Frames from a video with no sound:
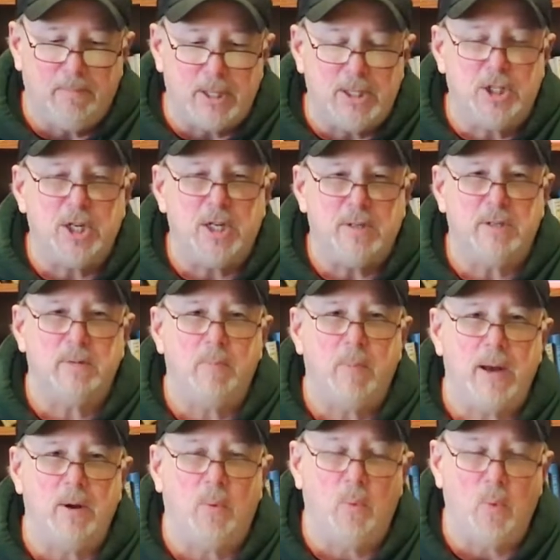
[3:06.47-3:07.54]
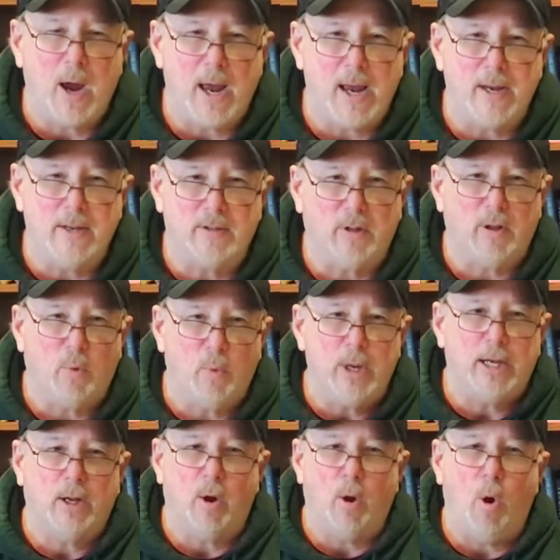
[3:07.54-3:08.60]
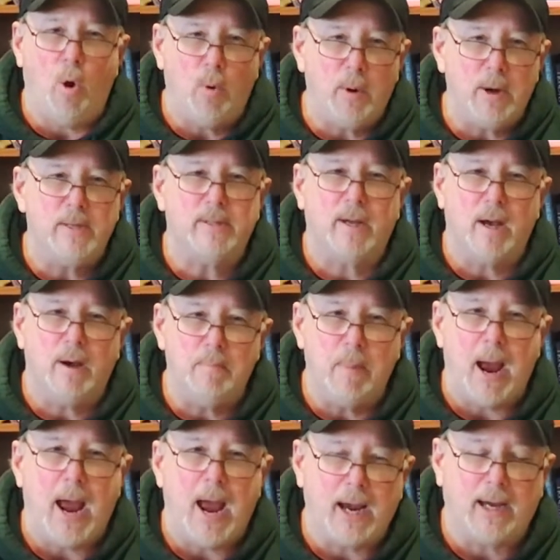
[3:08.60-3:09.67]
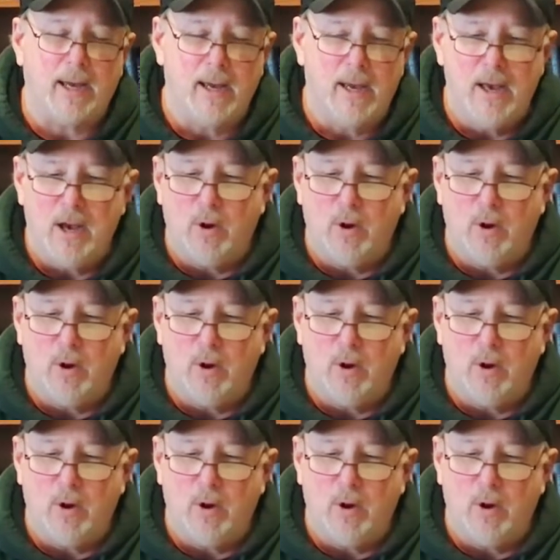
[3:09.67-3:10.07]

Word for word: But Jesus made a way so that we could always come back.